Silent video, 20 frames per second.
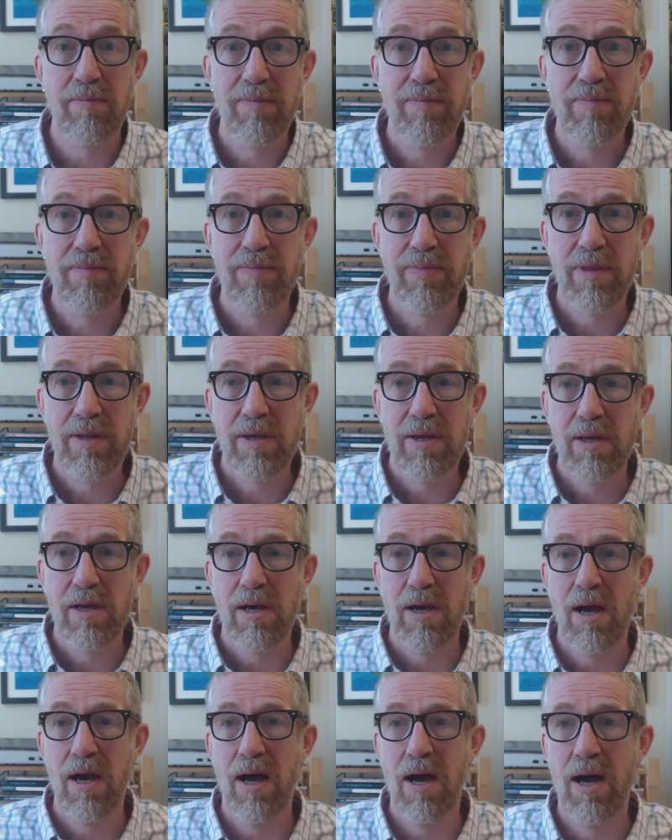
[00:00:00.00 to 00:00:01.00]

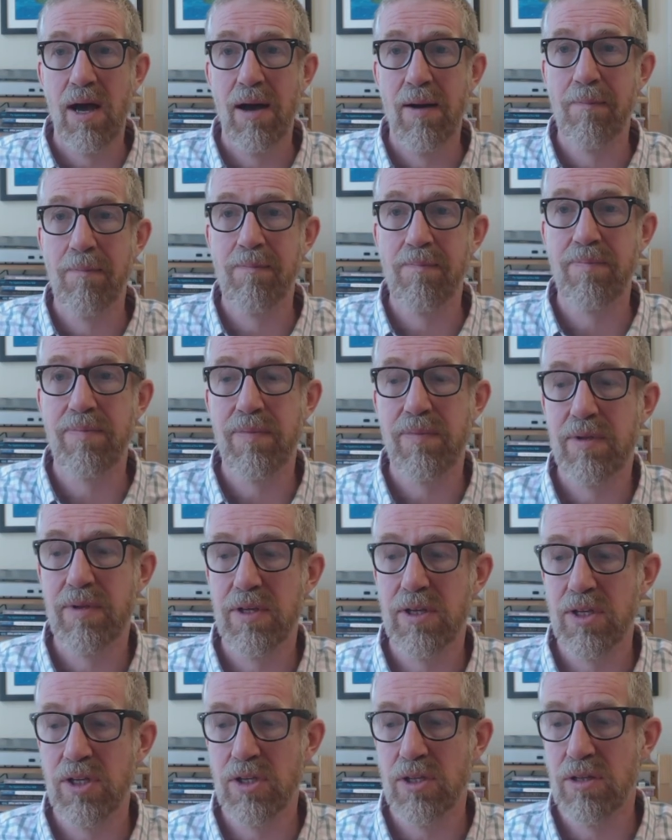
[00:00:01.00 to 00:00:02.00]
Um, that's
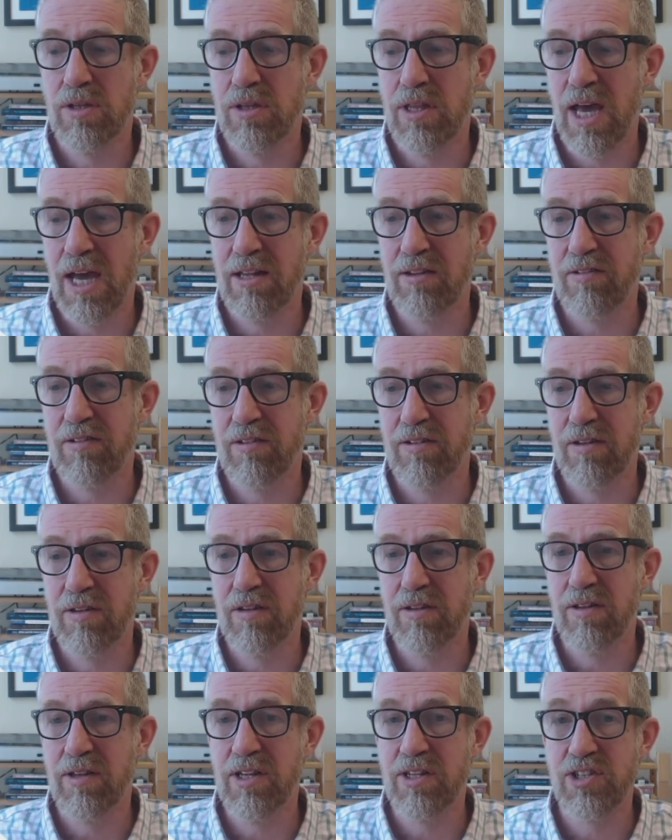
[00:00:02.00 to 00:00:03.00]
the
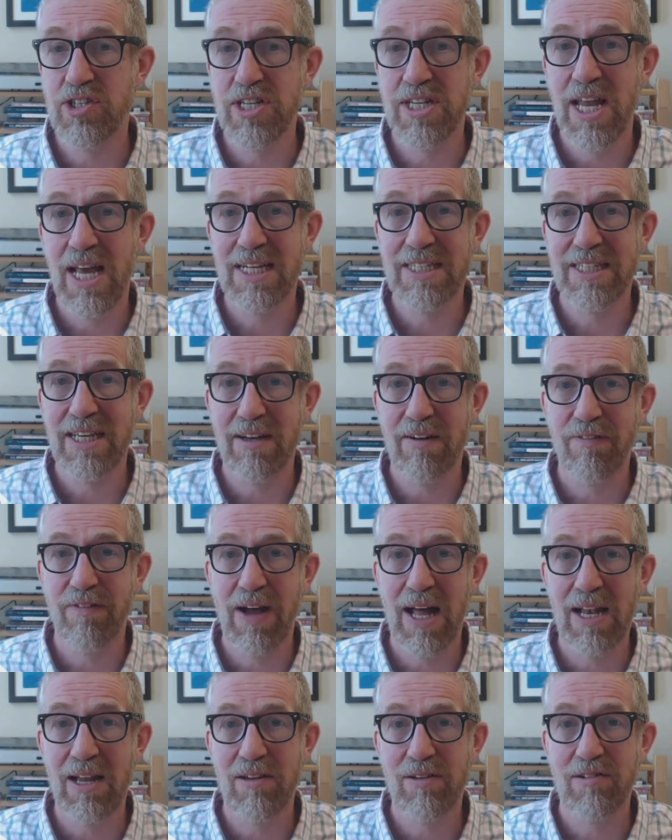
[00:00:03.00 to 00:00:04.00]
genetic fallacy
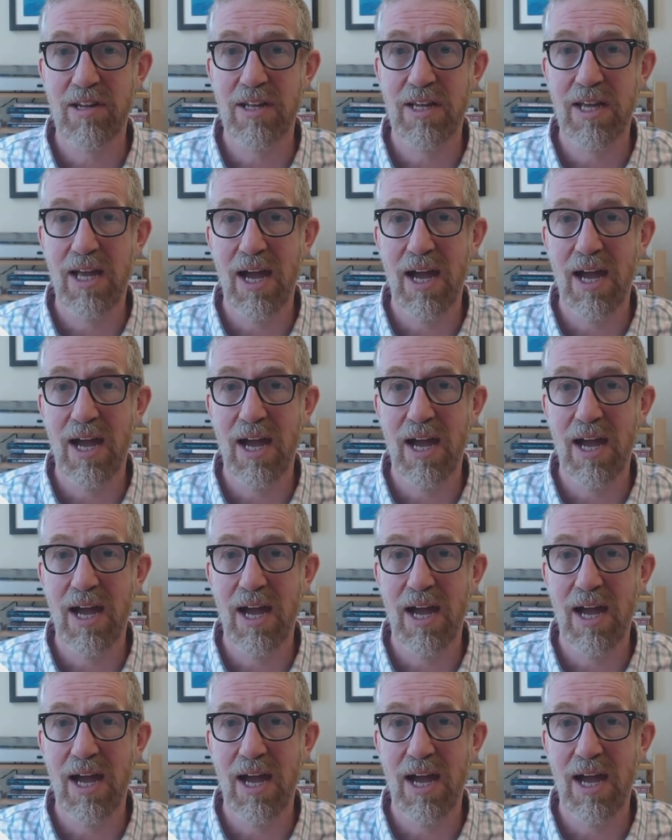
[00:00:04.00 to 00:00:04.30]
at work.